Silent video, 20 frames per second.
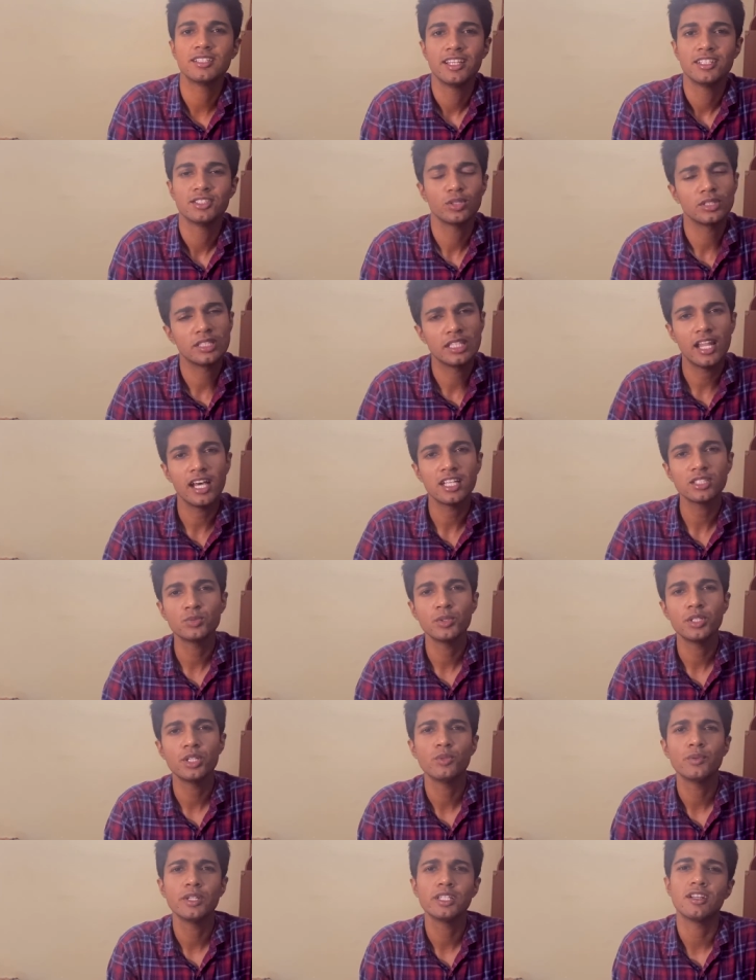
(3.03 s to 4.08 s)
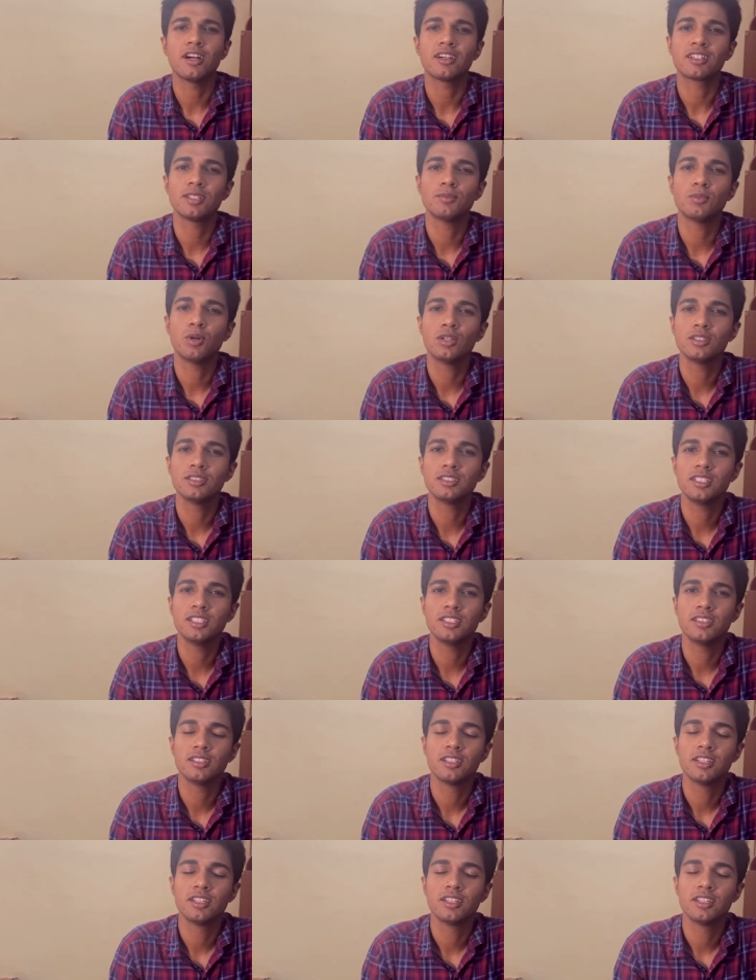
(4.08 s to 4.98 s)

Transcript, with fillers: So in the last video we talked about the